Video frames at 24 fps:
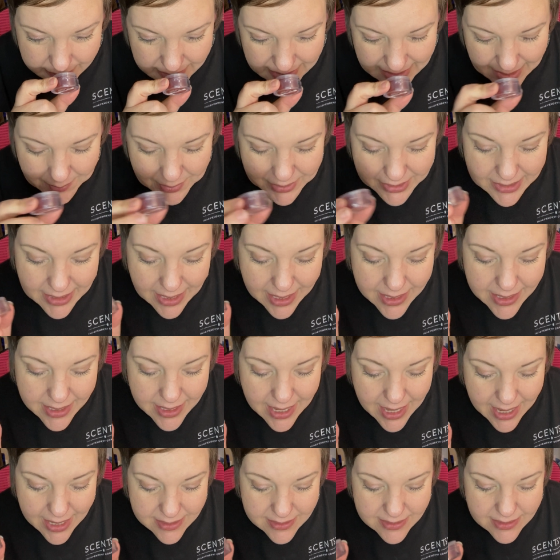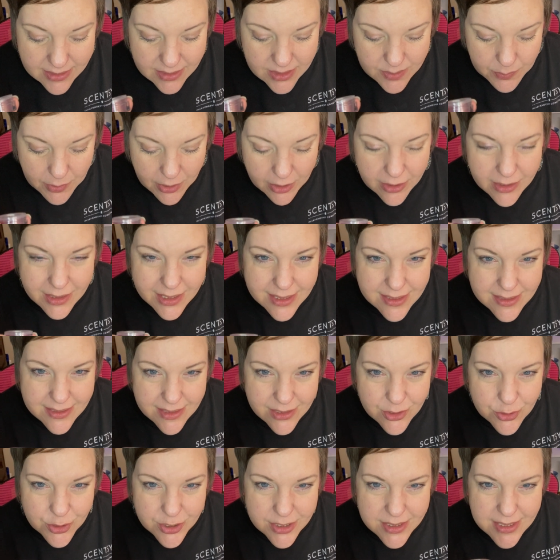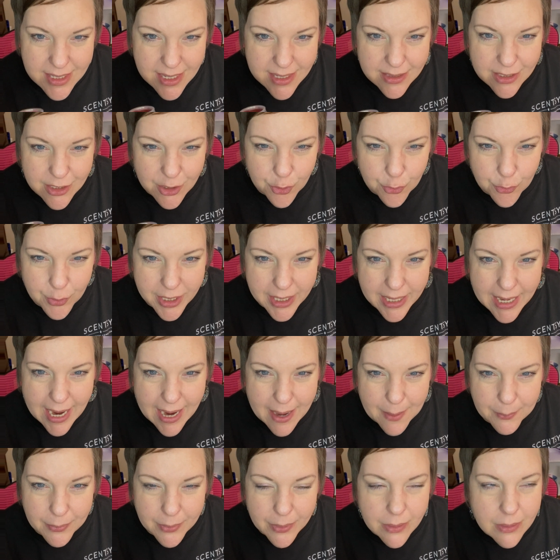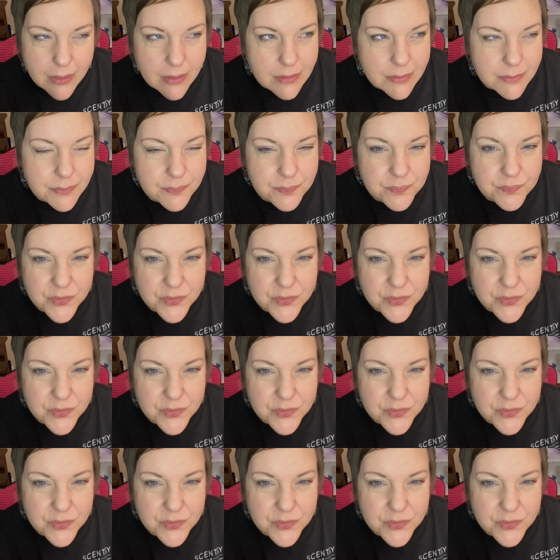But then it has the sparkling citrus and the green apple,